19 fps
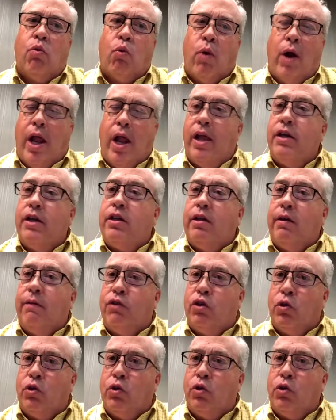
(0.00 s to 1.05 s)

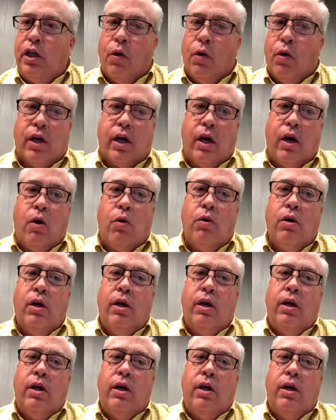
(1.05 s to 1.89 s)
relative to a year ago.